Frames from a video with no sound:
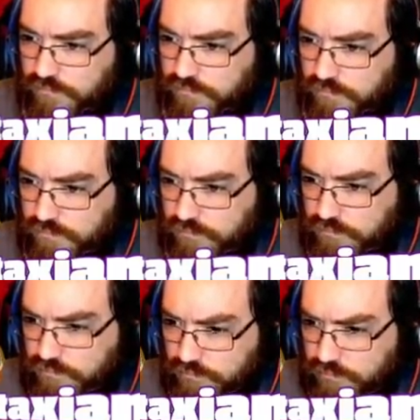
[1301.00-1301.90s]

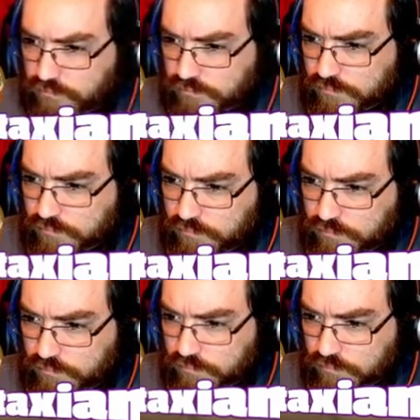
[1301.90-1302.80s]

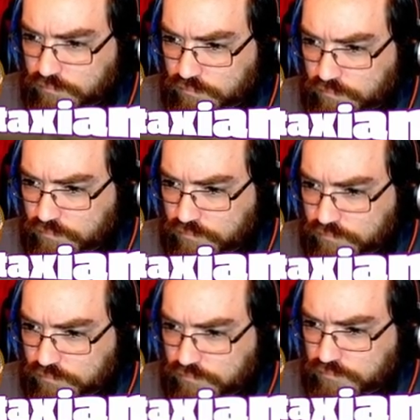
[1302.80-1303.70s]

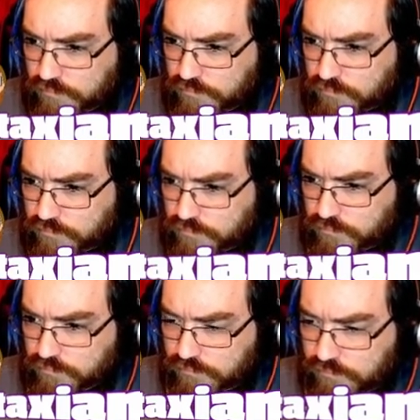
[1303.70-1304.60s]

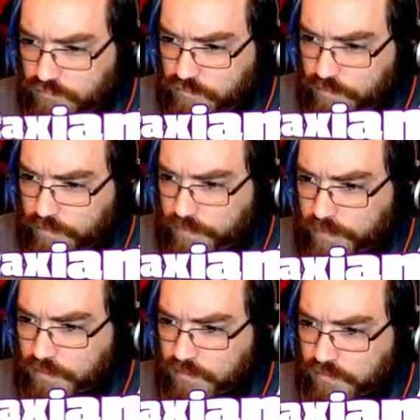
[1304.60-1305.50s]

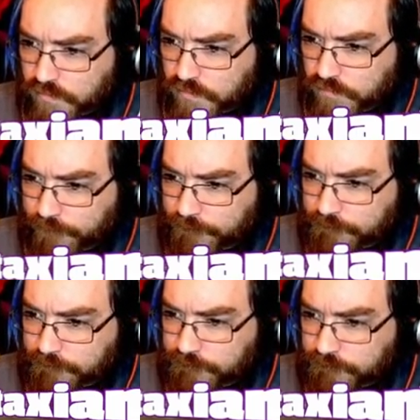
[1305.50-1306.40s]

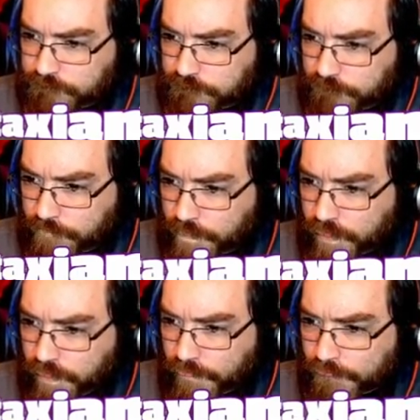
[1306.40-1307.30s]

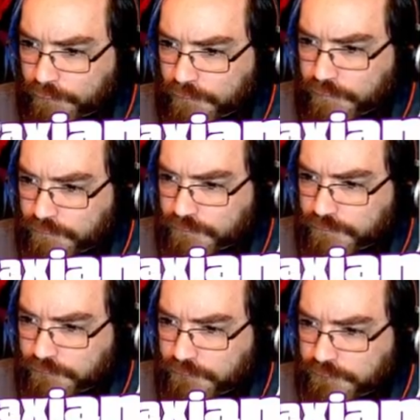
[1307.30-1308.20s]

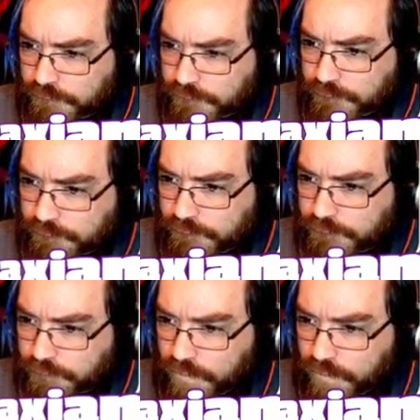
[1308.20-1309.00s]
This person isn't speaking.